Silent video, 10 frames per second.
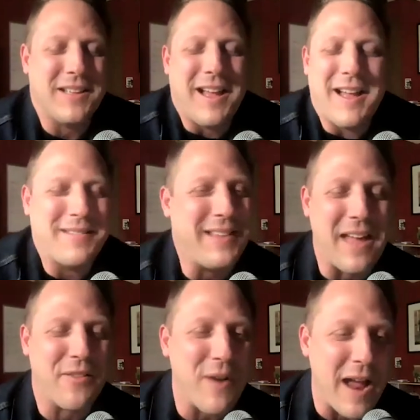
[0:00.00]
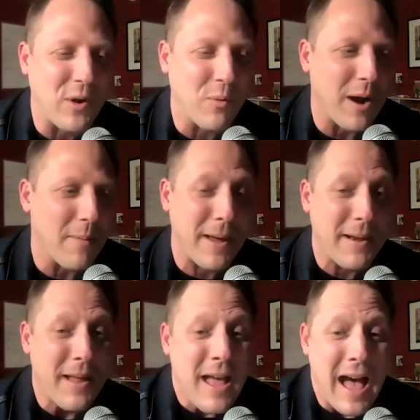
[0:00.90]
Uh, yeah, they're everywhere.
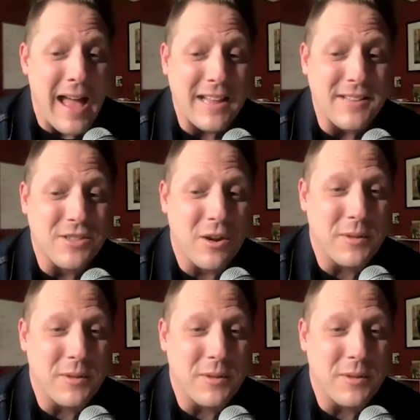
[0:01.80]
But I got started